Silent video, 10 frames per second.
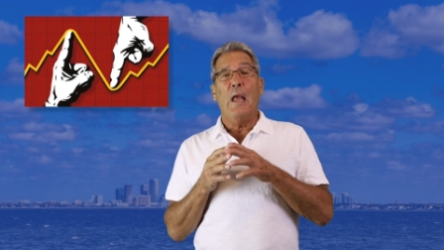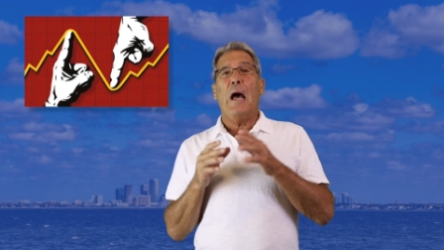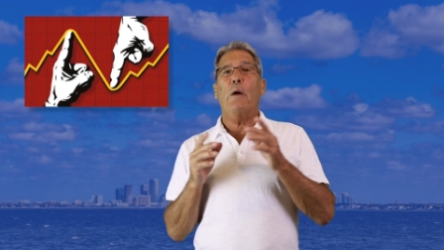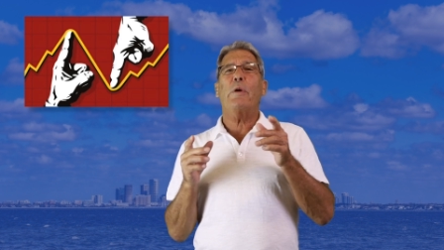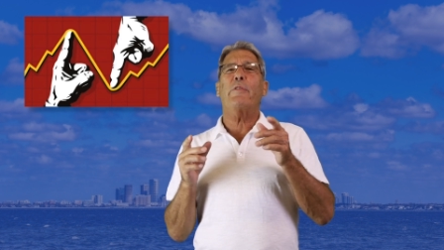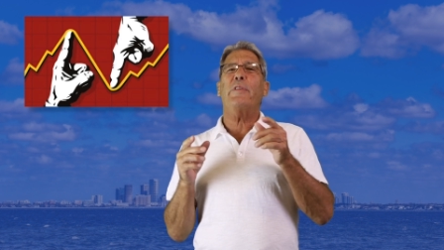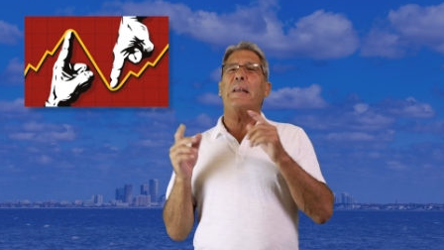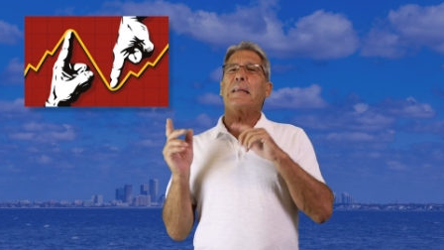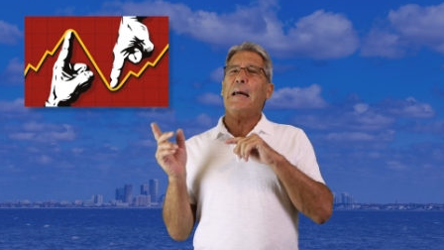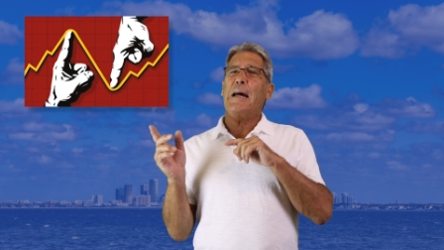However, that
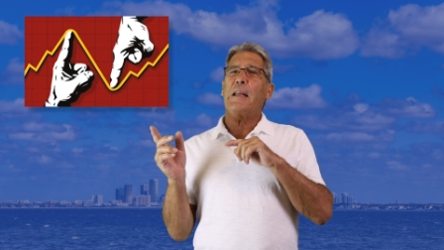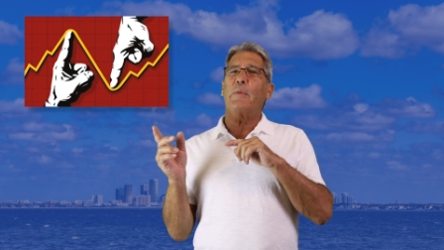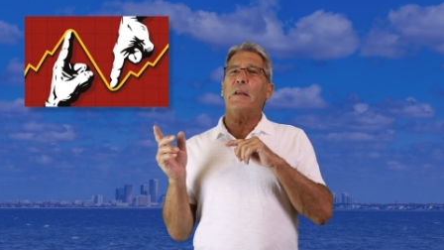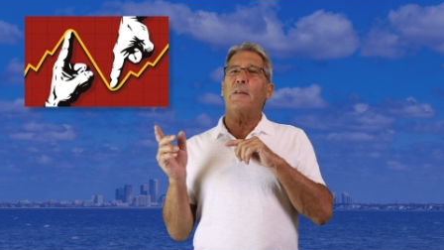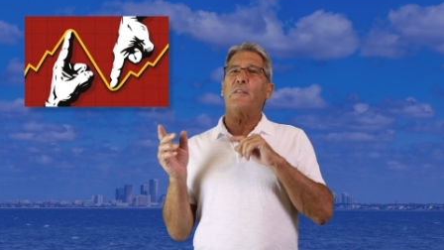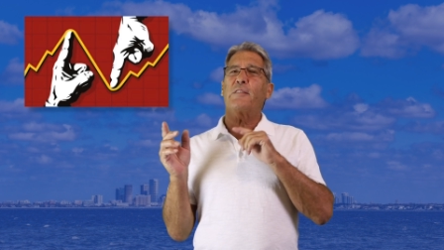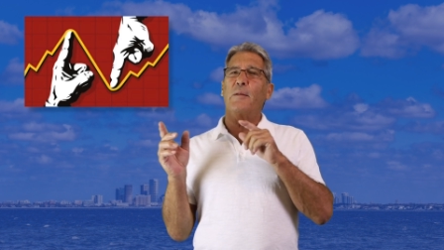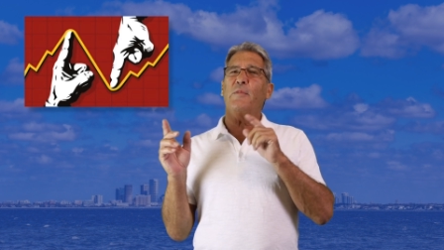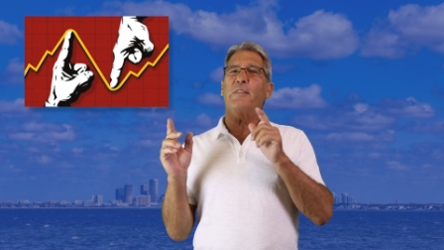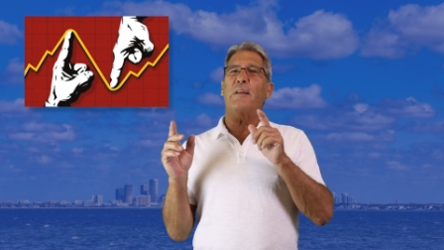economy that
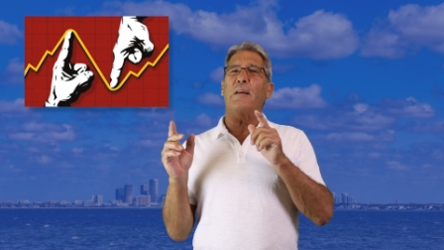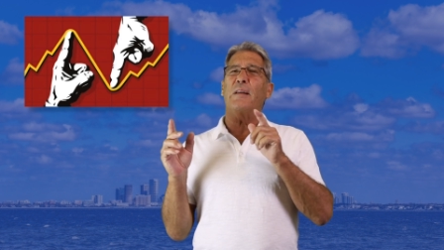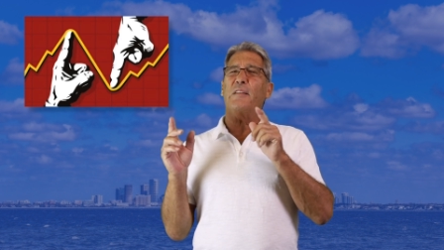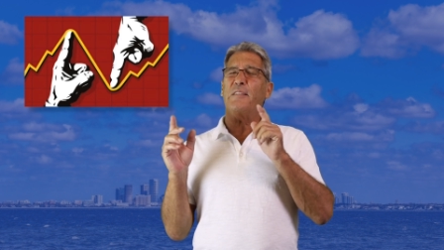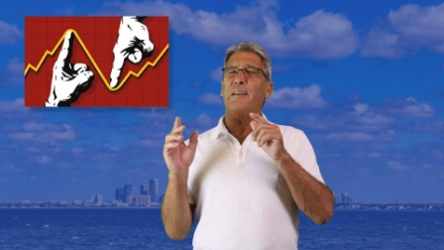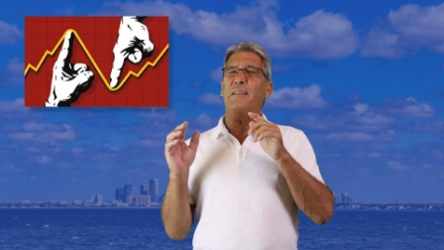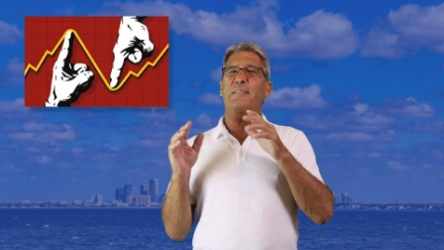some say